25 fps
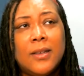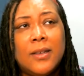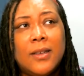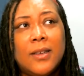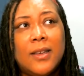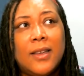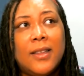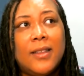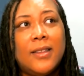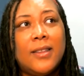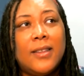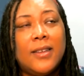
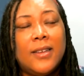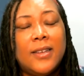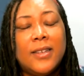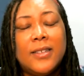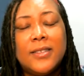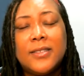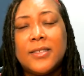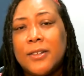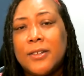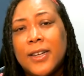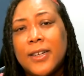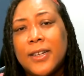and the ease
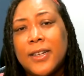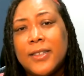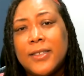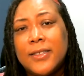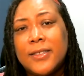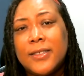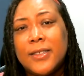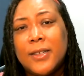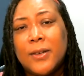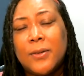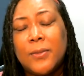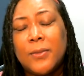and
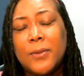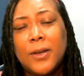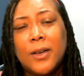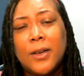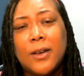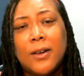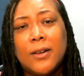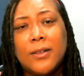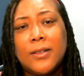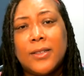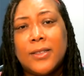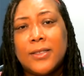grace that we
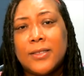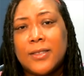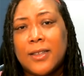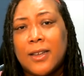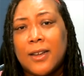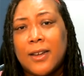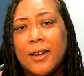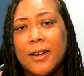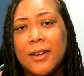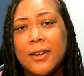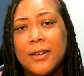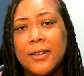all
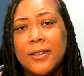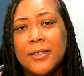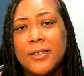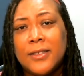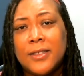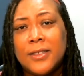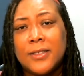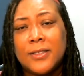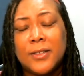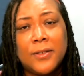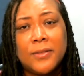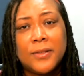desire and
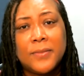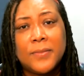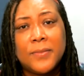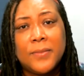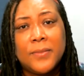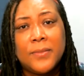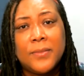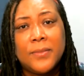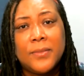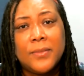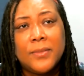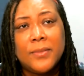deserve
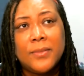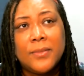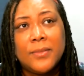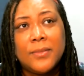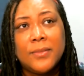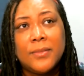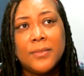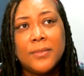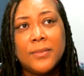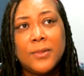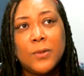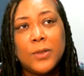
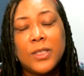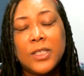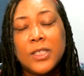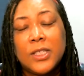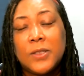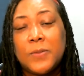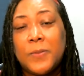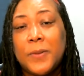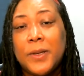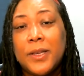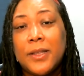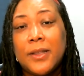will
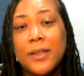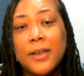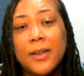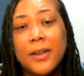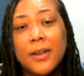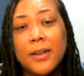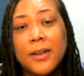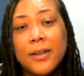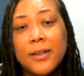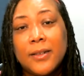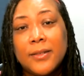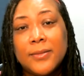just be
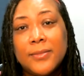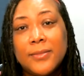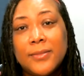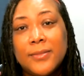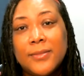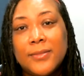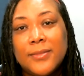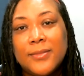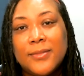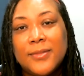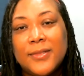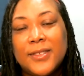there.
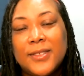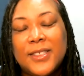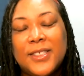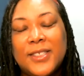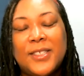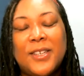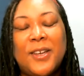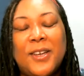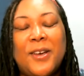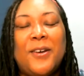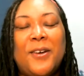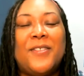
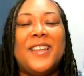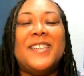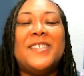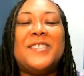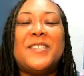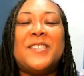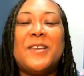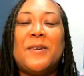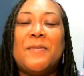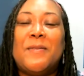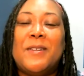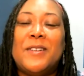So
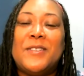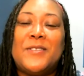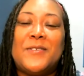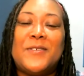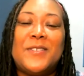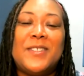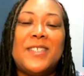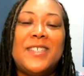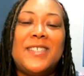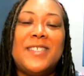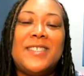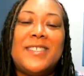thanks so much for
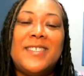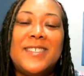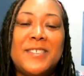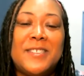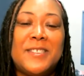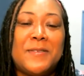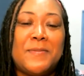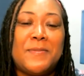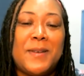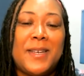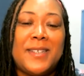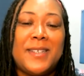listening
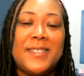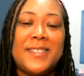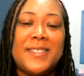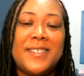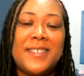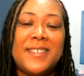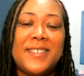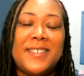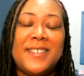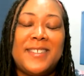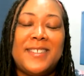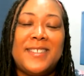to this
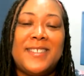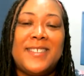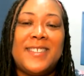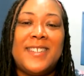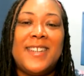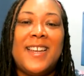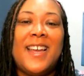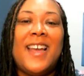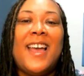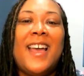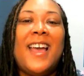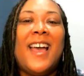message.
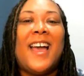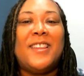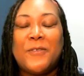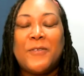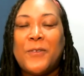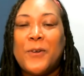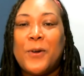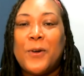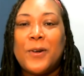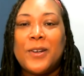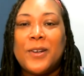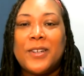I look
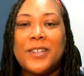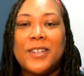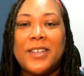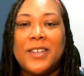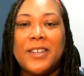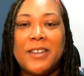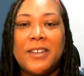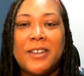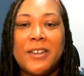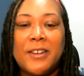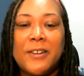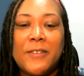forward to
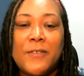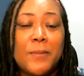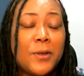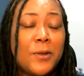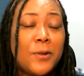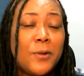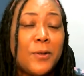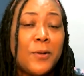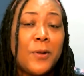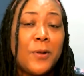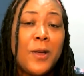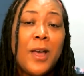hearing from
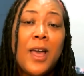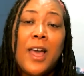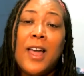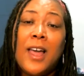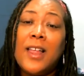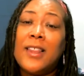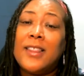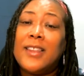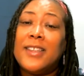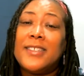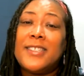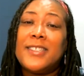you.
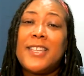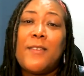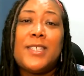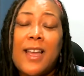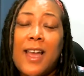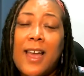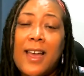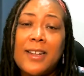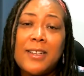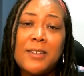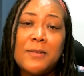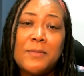Let's have a
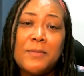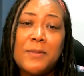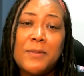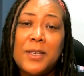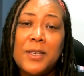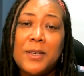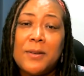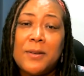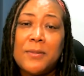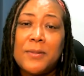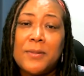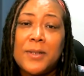chat to be
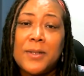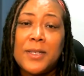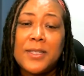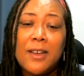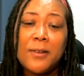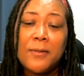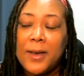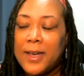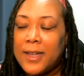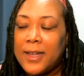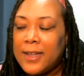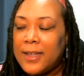able to
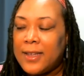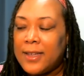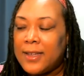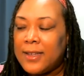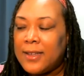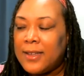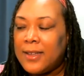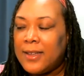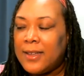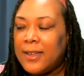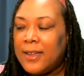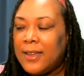talk about
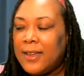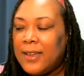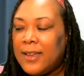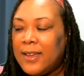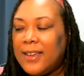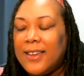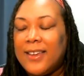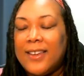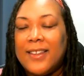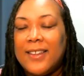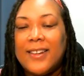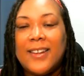it,
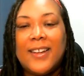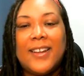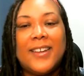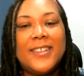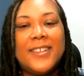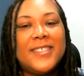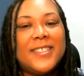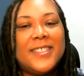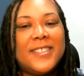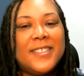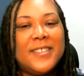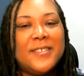and I'll
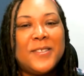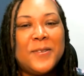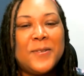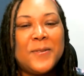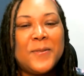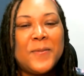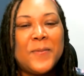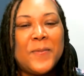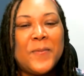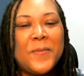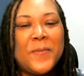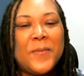see you
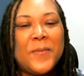soon.